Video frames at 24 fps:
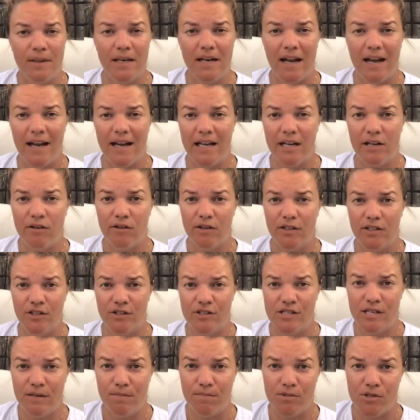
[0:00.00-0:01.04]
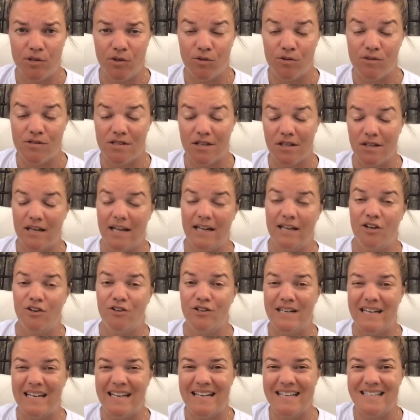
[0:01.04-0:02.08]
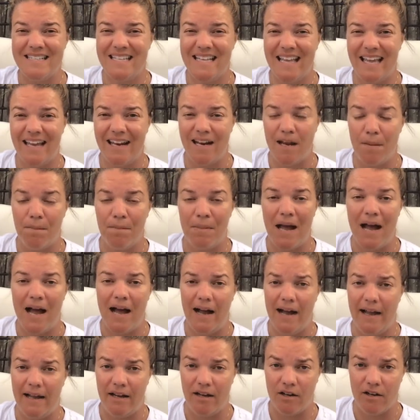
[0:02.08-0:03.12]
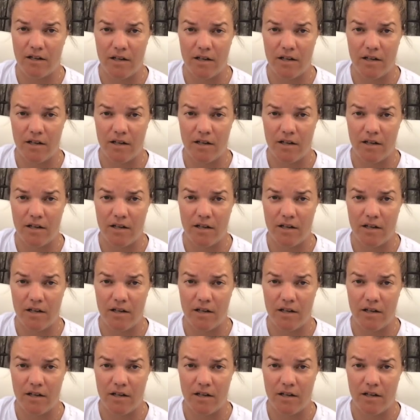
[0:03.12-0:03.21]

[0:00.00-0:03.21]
higher on your tiptoes so that your knees get up higher.